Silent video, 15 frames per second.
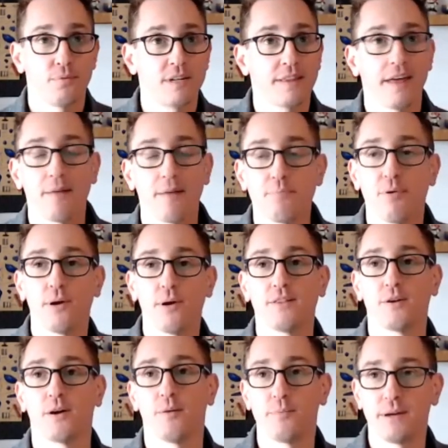to that point,
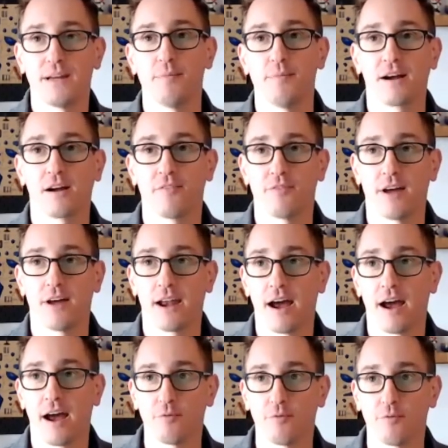though, I'll piggyback off that.
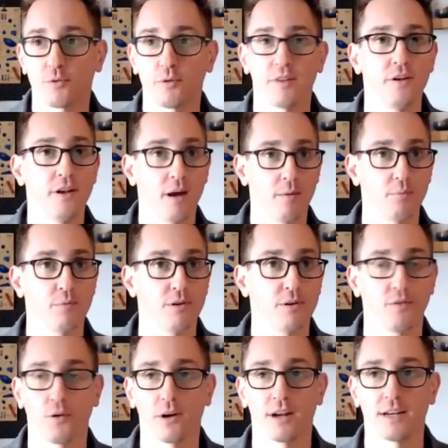I've worked yeah. with a number
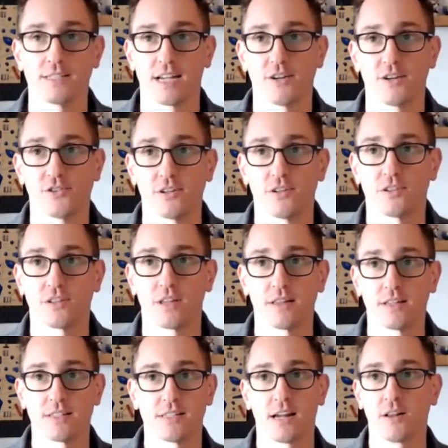of organizations that
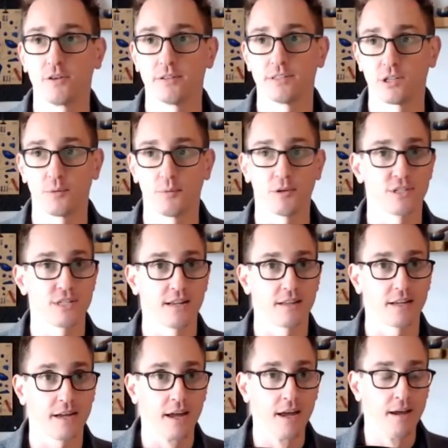the seller has almost said,
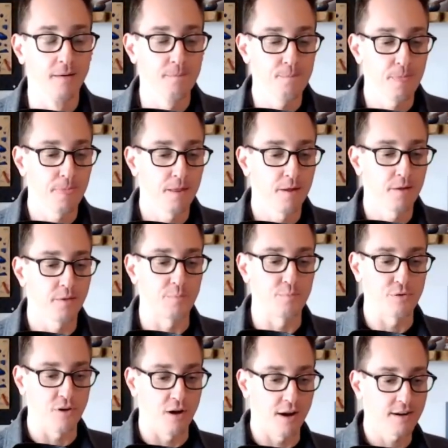like, the
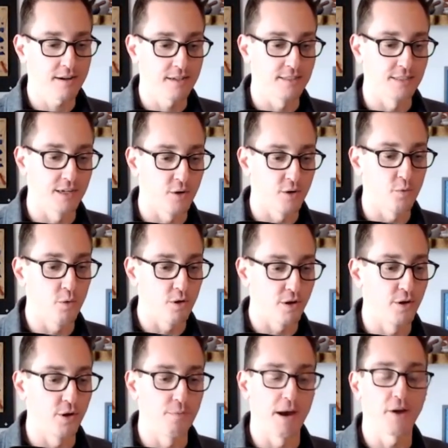product is going to
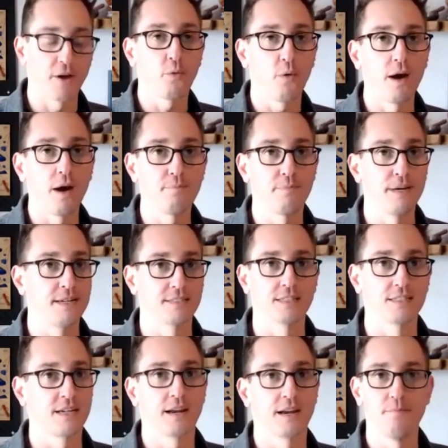work no matter what, because
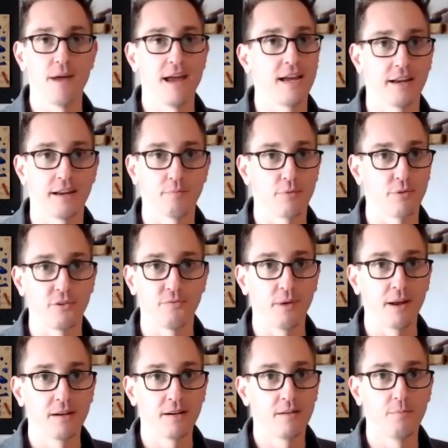it's going to make an
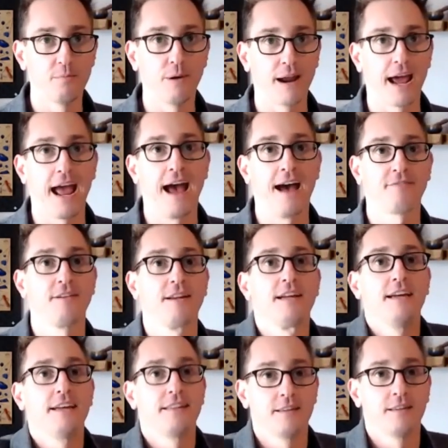improvement, but I have to
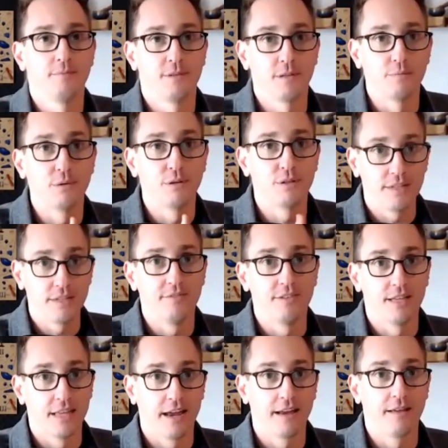get them to believe
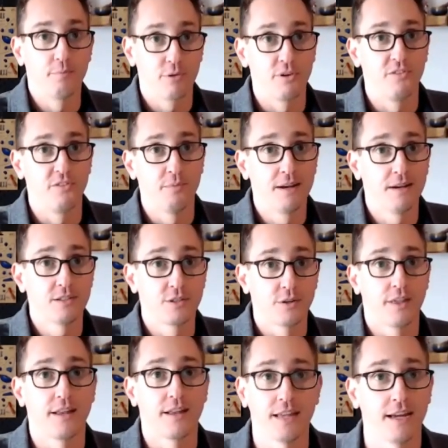in that improvement so
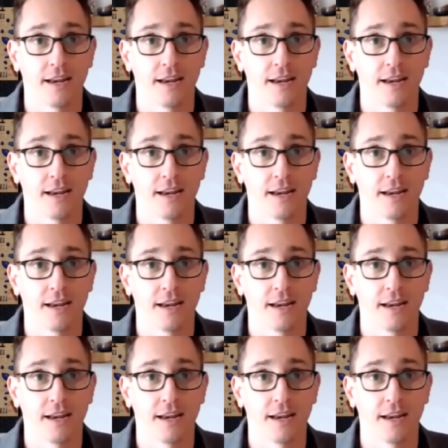that they